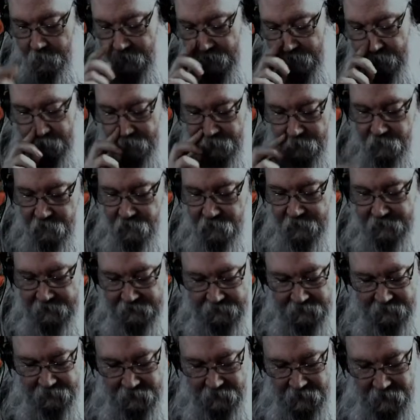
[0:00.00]
because
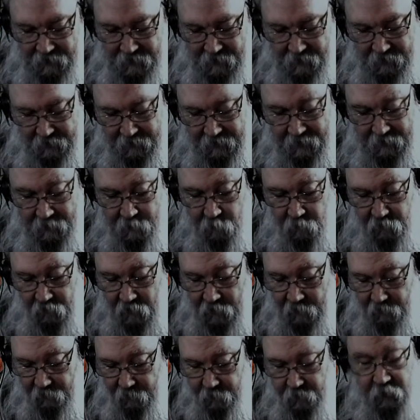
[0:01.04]
and I use
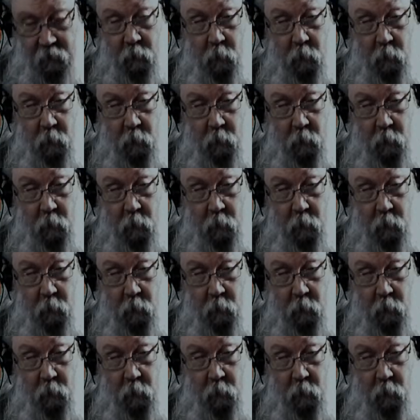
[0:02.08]
awesome